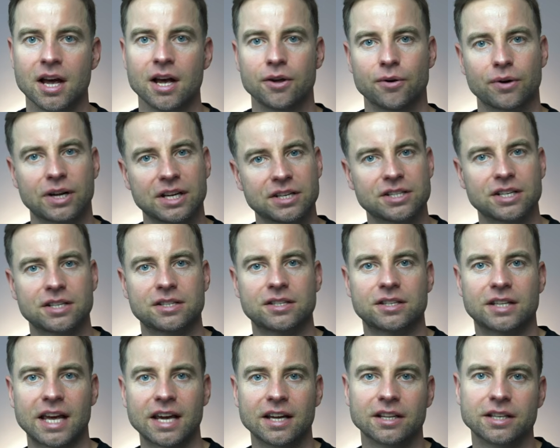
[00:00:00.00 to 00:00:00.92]
you can
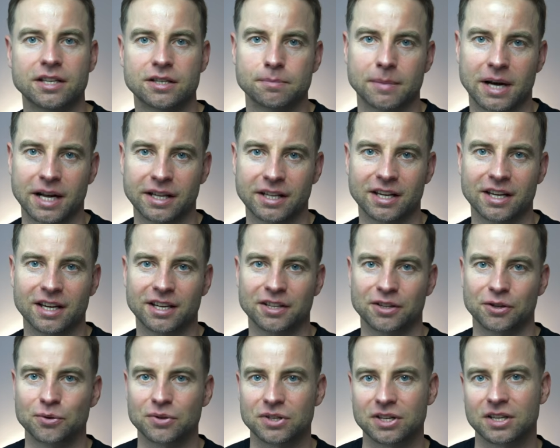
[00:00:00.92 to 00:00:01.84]
just take this money
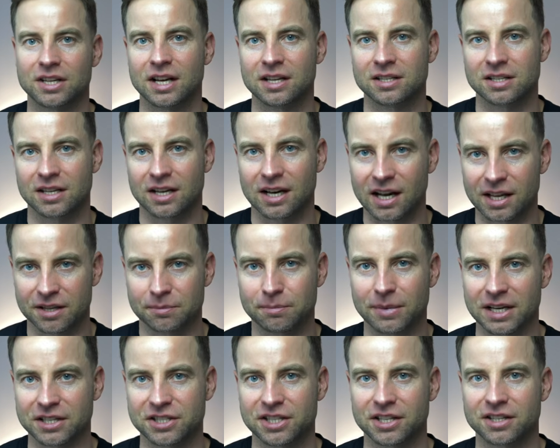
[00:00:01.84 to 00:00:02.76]
and use it as an ad
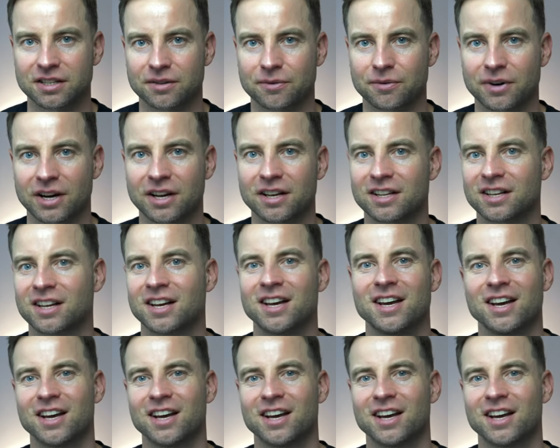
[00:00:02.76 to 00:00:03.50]
budget, right?